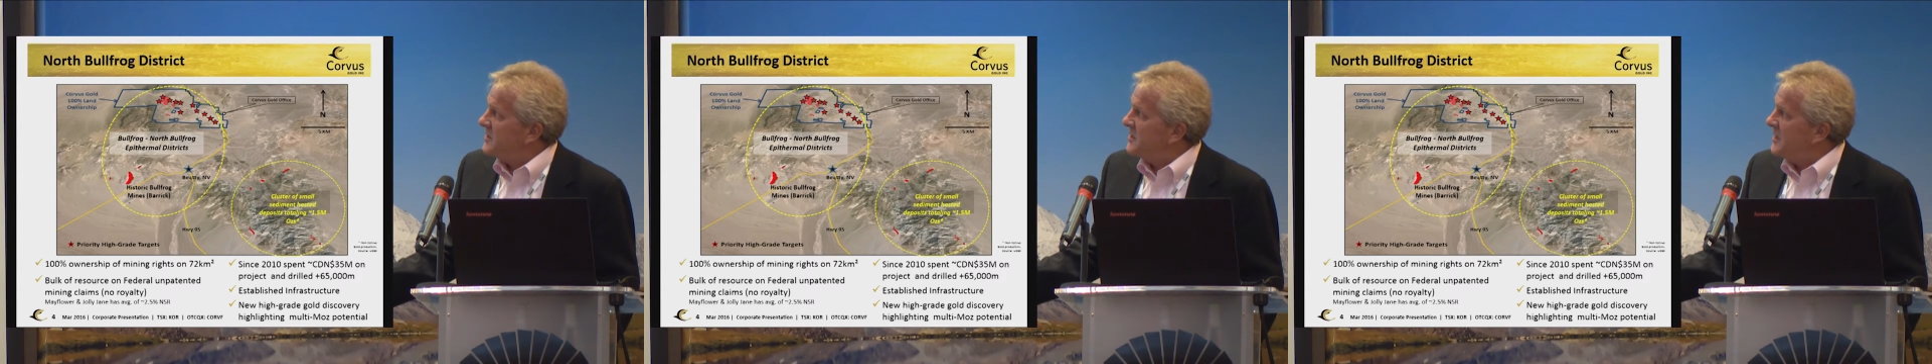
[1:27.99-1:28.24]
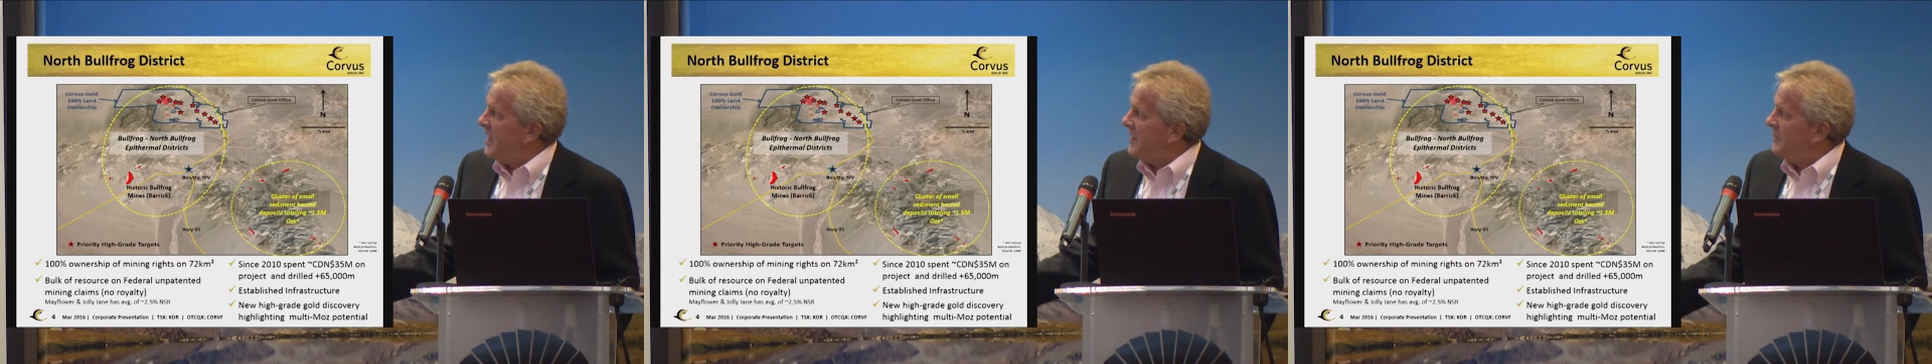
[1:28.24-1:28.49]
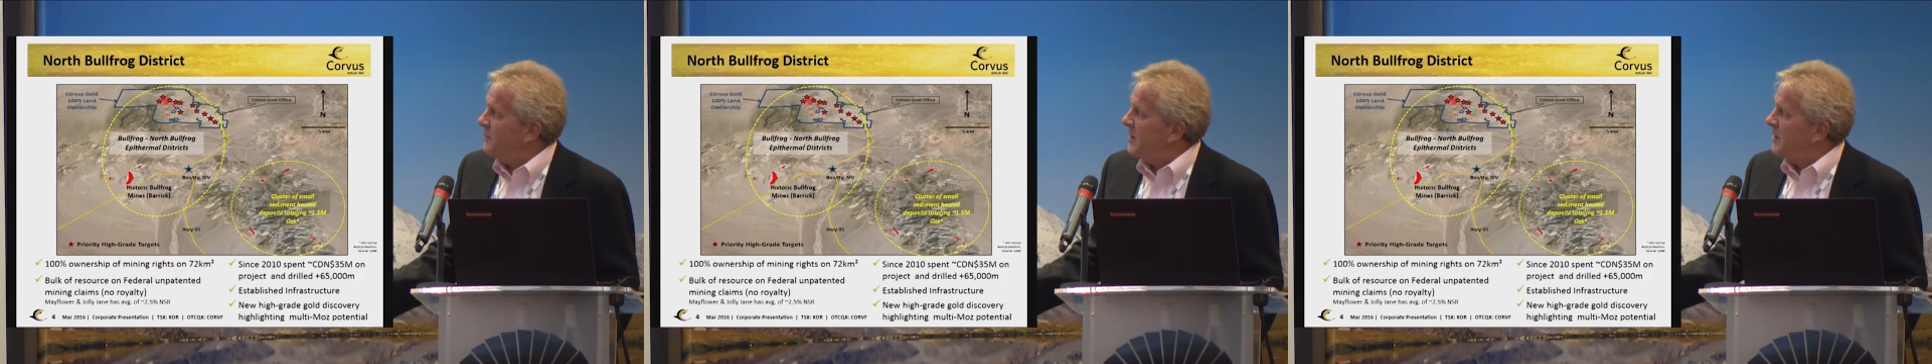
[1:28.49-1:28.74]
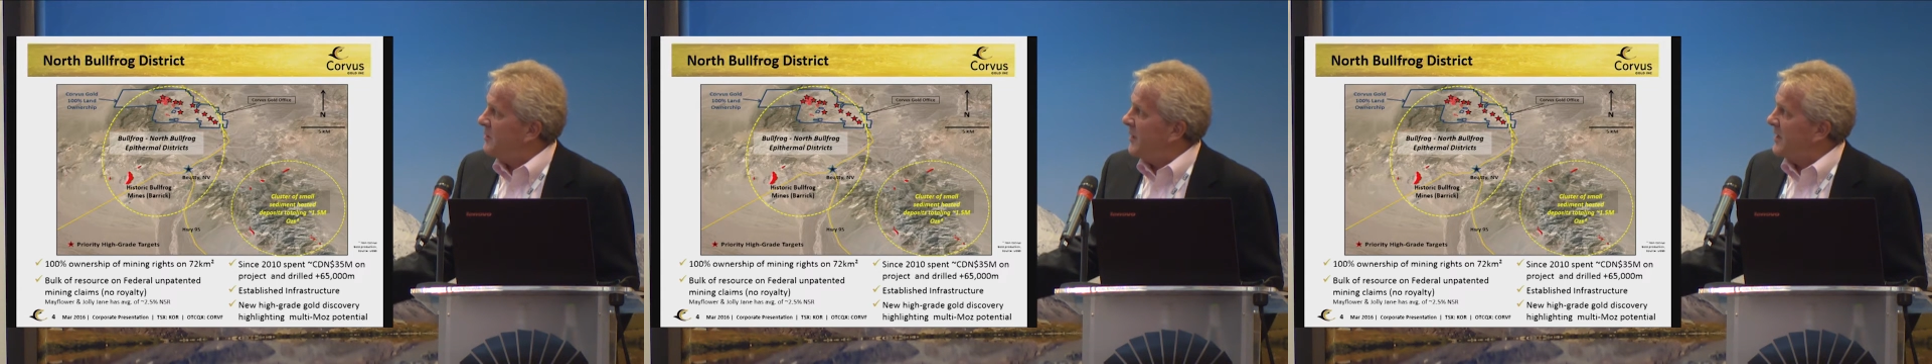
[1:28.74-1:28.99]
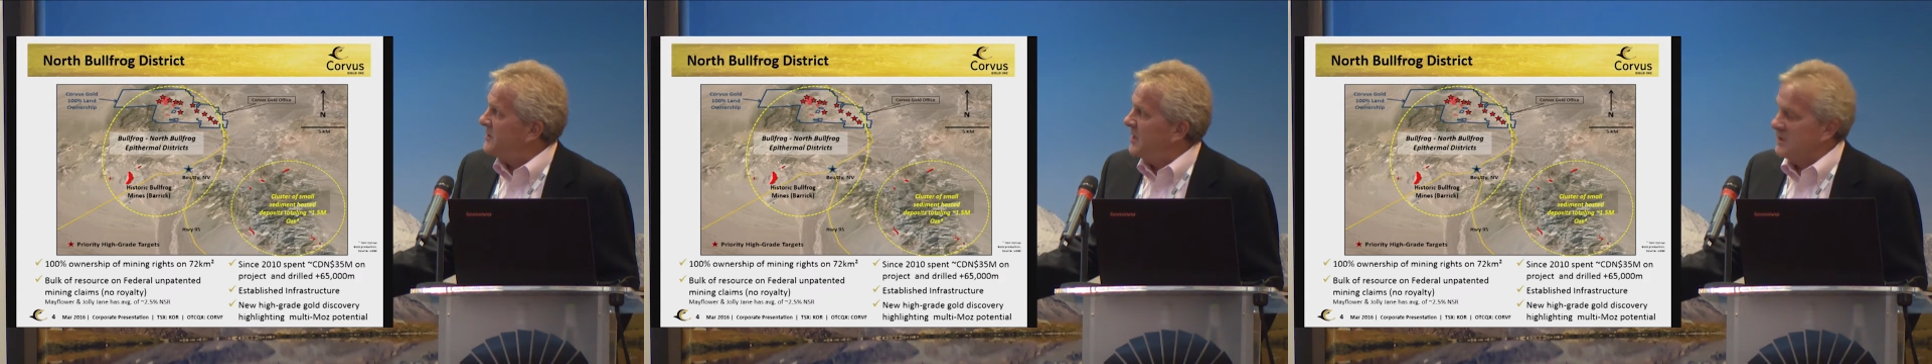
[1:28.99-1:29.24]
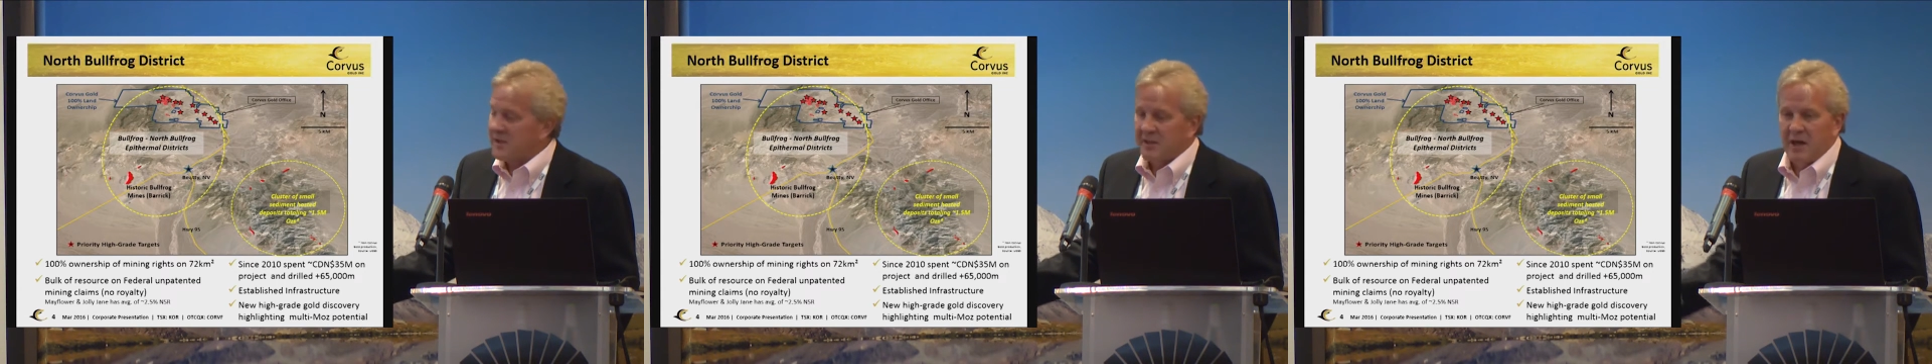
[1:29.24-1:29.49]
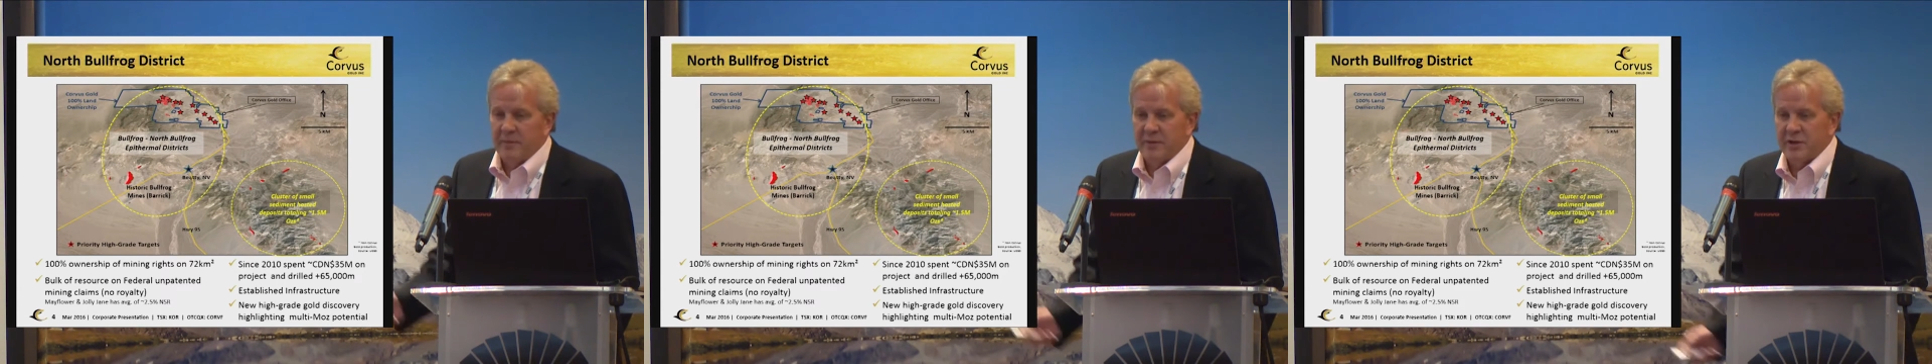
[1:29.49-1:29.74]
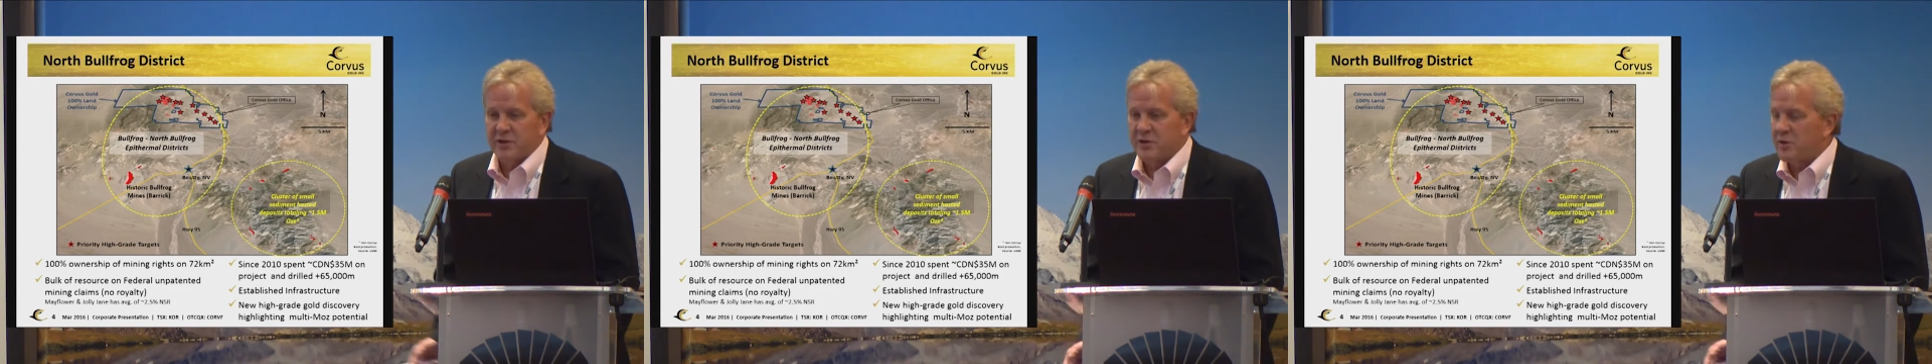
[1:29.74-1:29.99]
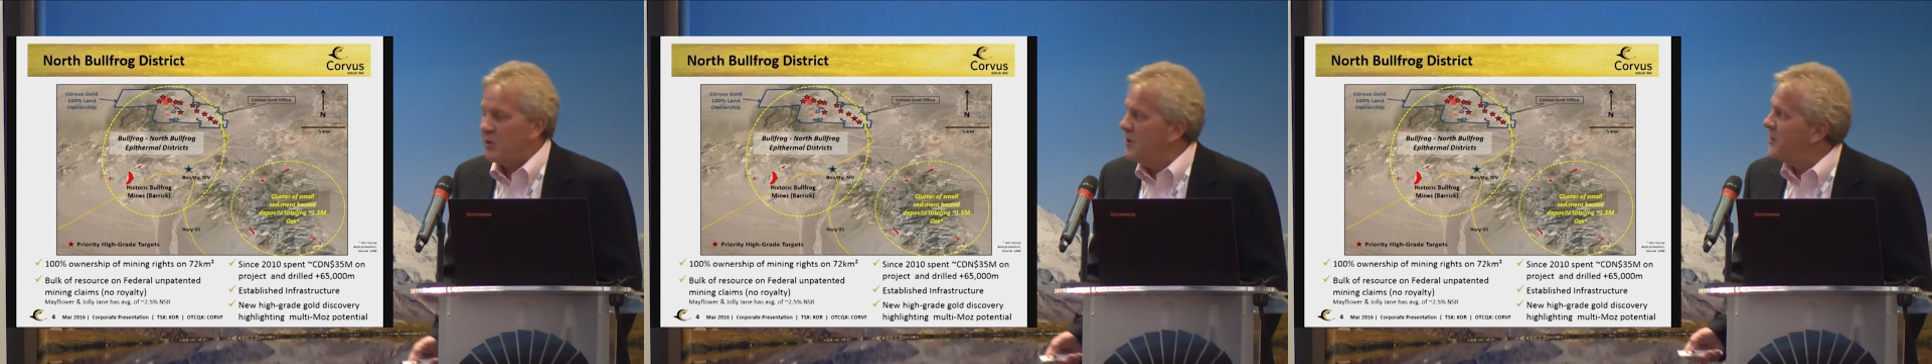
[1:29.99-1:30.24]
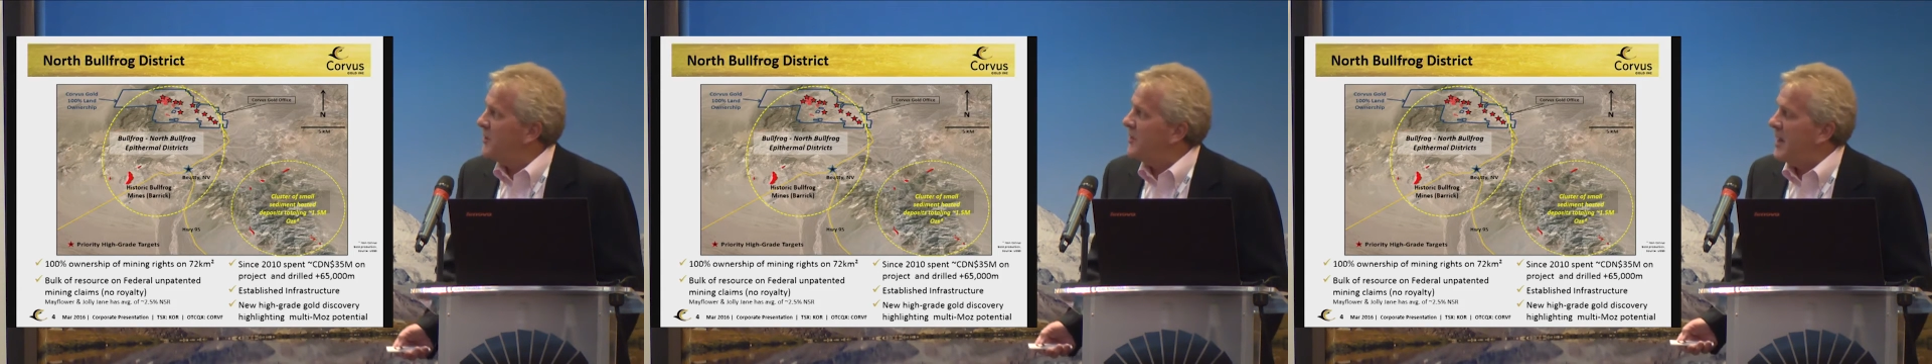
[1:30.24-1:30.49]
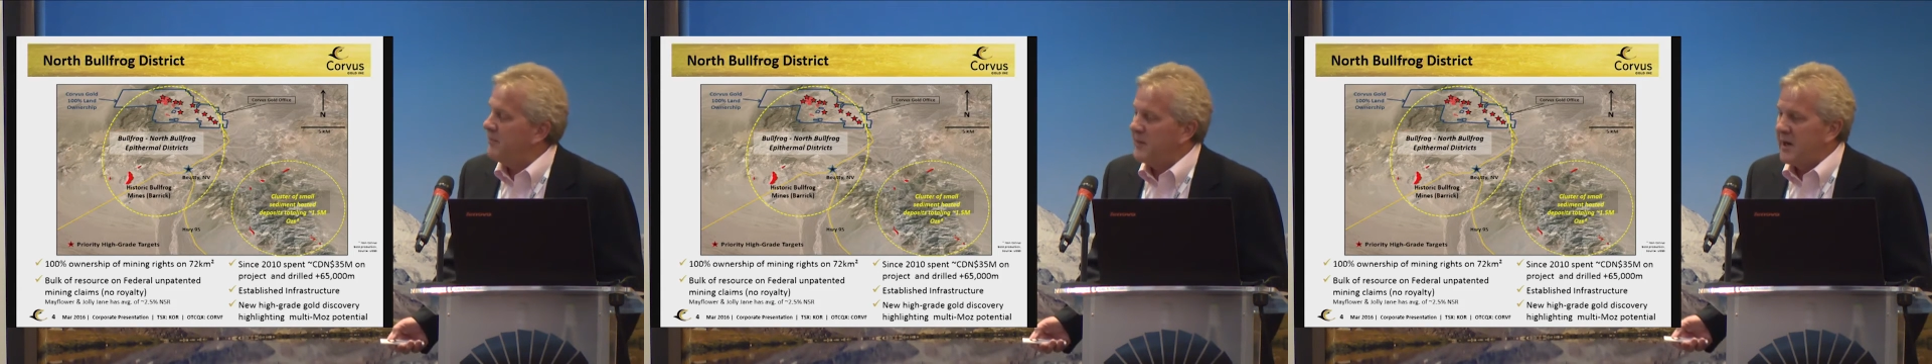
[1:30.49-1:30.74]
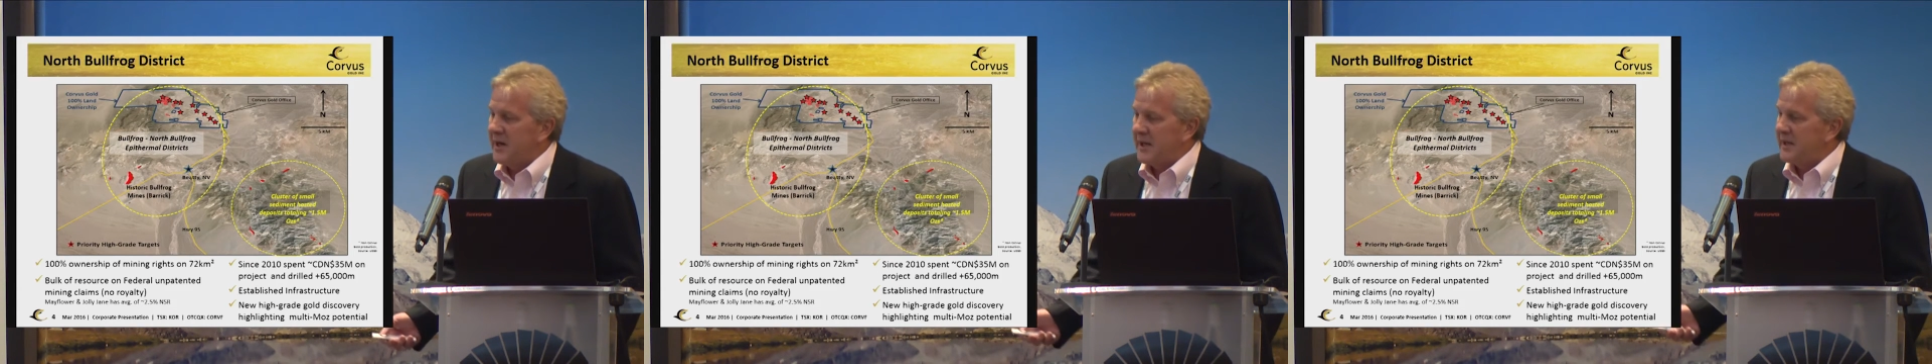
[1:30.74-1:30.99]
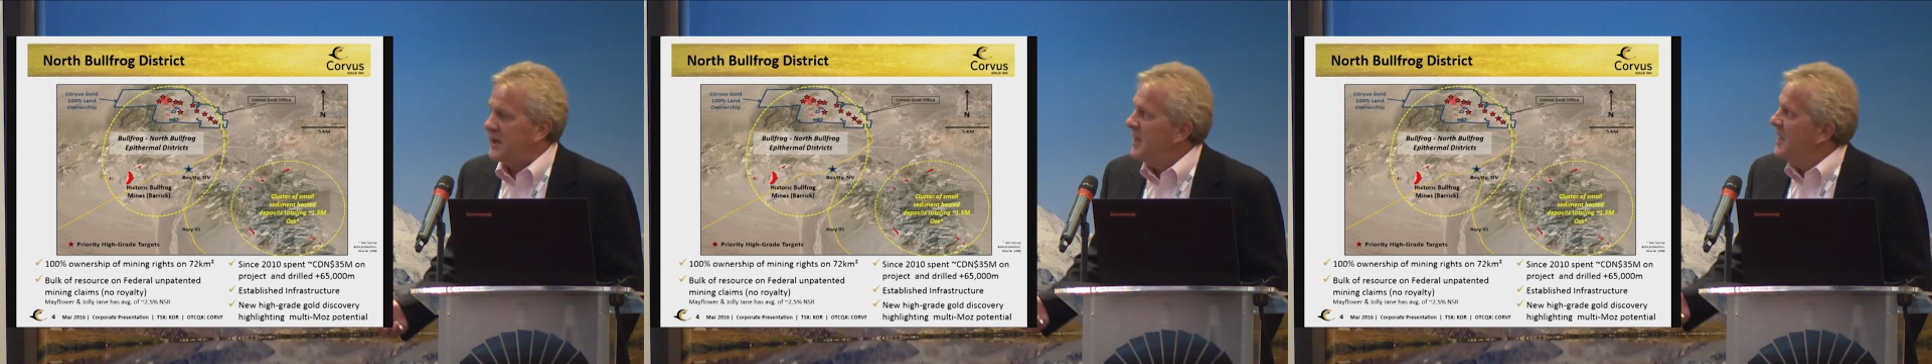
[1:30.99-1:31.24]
sat up here about 10 kilometers north of that mine.